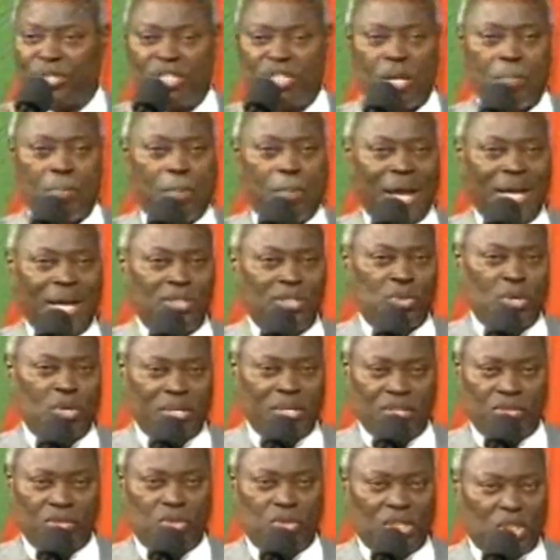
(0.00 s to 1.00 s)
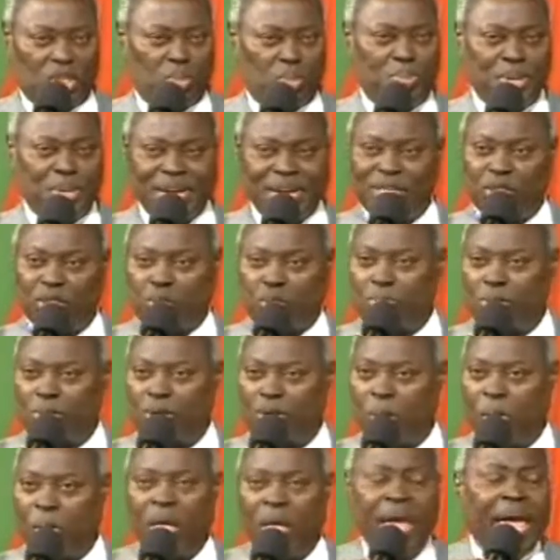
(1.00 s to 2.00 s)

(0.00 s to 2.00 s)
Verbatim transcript: in the past, you are going to experience more.